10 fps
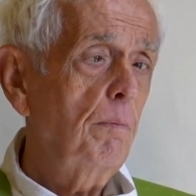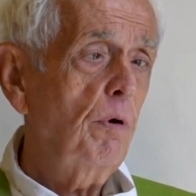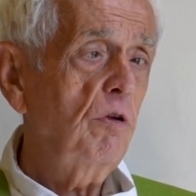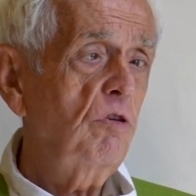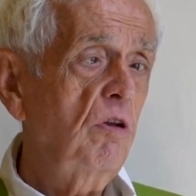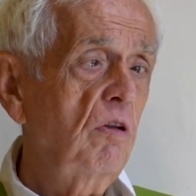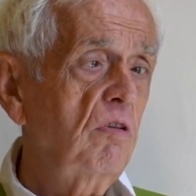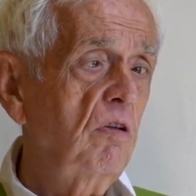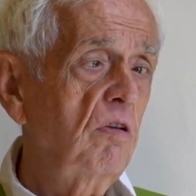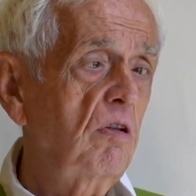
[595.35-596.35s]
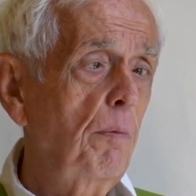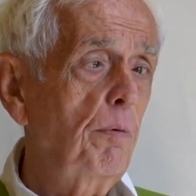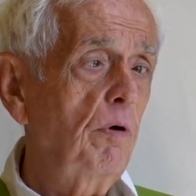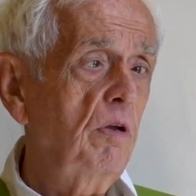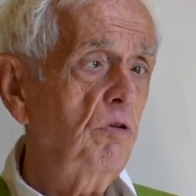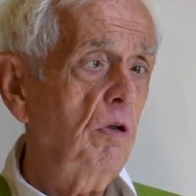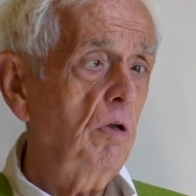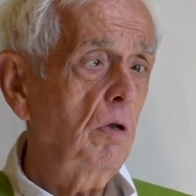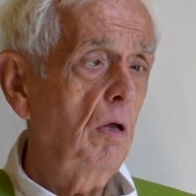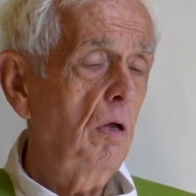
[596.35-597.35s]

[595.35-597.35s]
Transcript: prejudice and separation.